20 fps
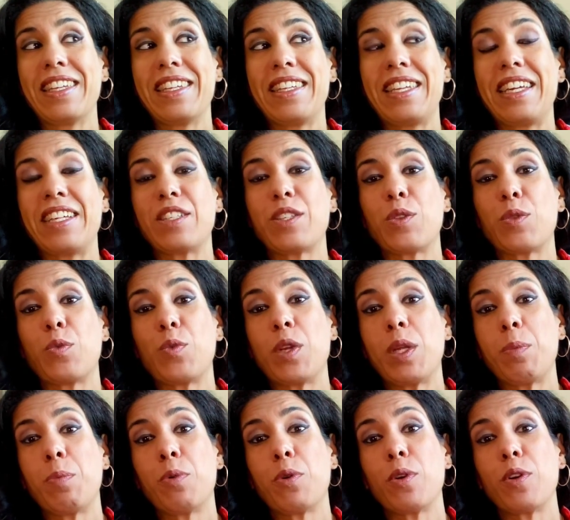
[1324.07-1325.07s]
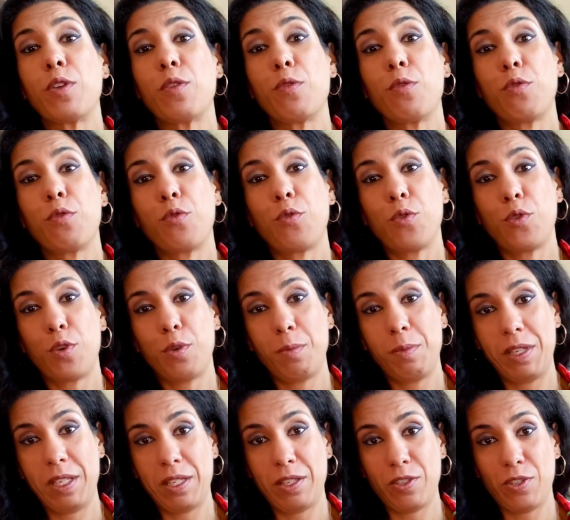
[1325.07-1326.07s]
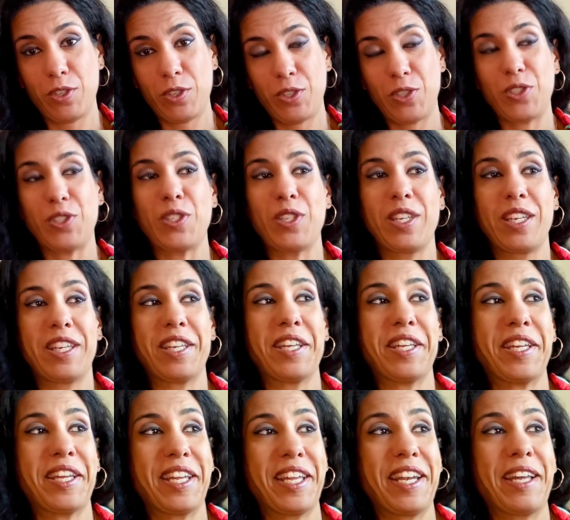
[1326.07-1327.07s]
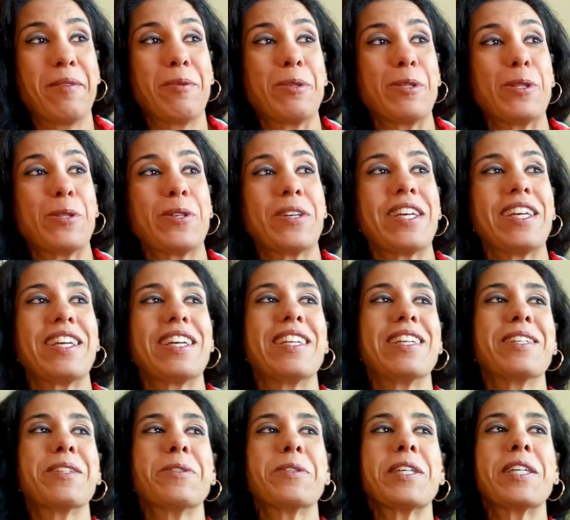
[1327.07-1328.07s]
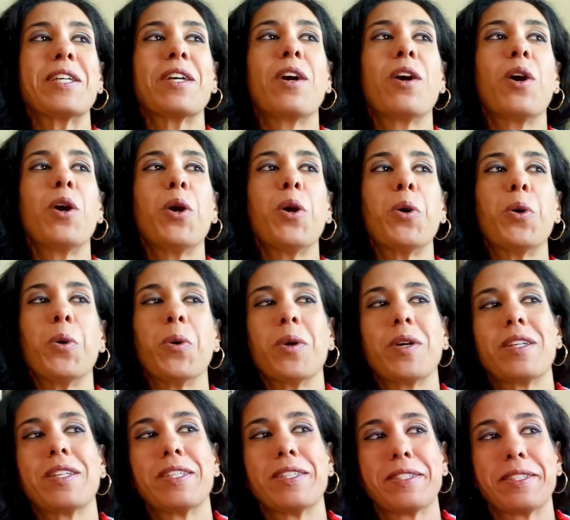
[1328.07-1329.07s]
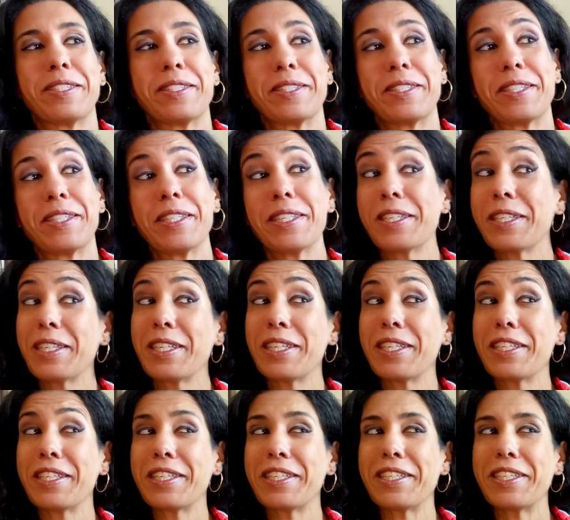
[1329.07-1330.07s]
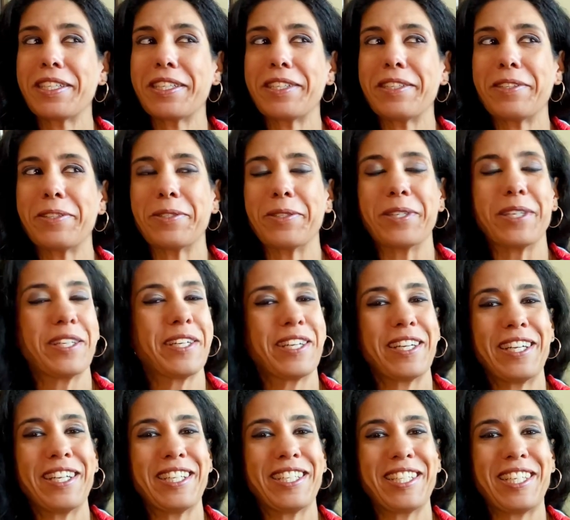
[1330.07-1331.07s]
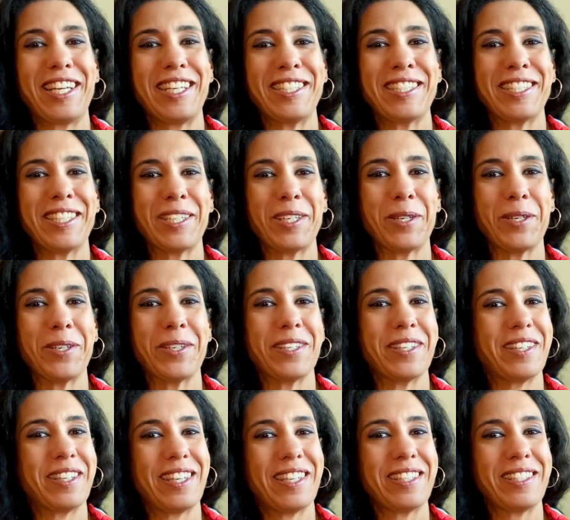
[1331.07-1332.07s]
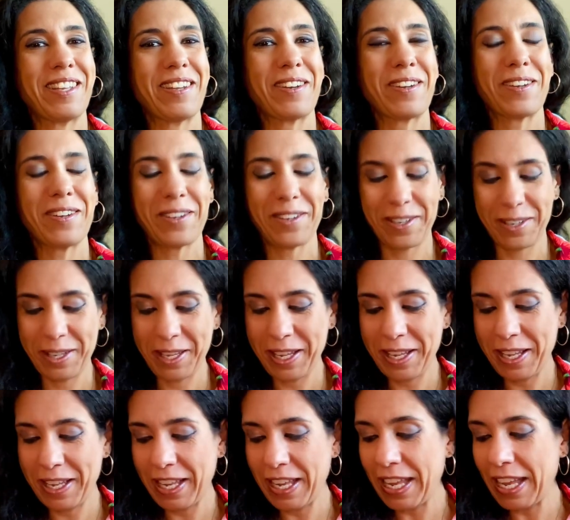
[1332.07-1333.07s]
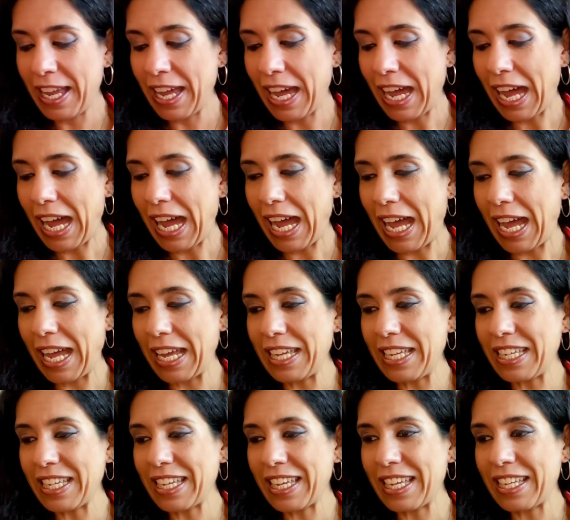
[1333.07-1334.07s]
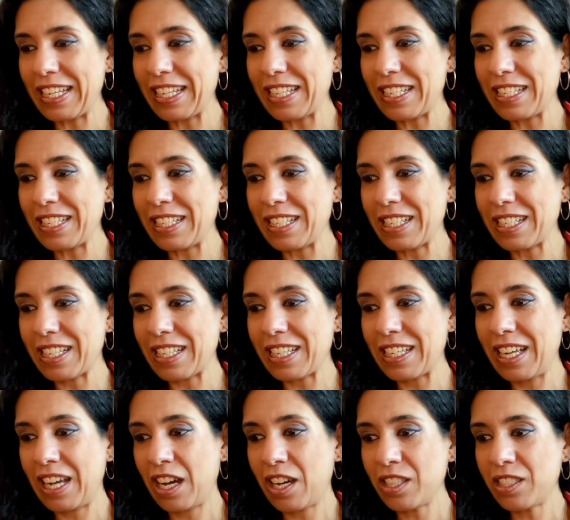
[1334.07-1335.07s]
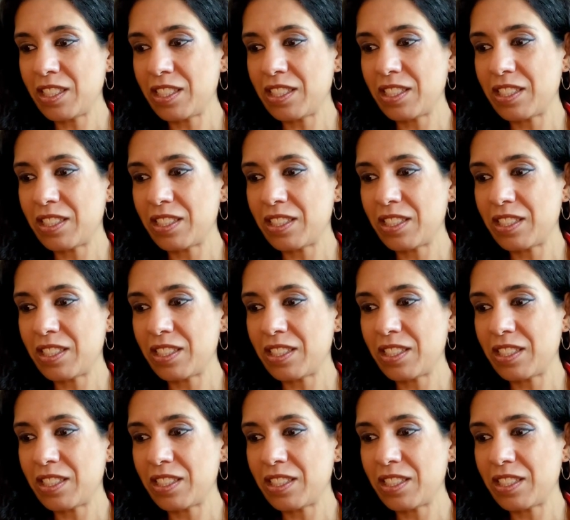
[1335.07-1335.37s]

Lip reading: takes 3.4 meters. And I was looking at it, I was like, oh, that's not good. That's not good. I can cut,